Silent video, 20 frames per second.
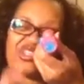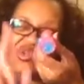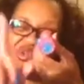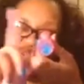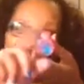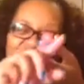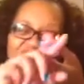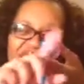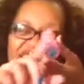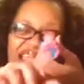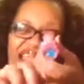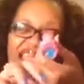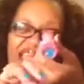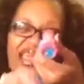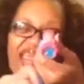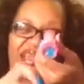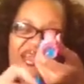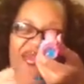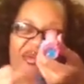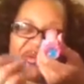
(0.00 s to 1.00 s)

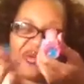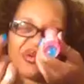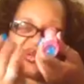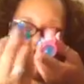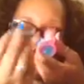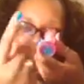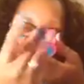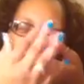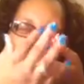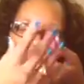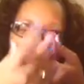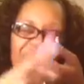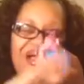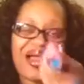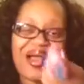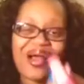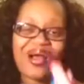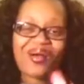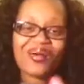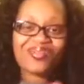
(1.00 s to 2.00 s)
triangles and
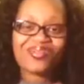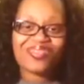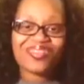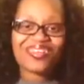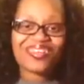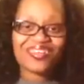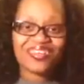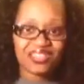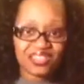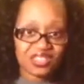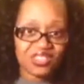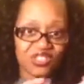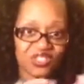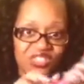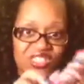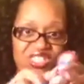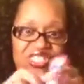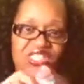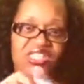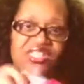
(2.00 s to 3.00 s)
brown things. Did you
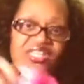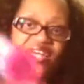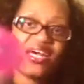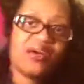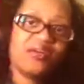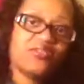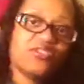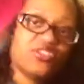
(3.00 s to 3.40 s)
see it? I'll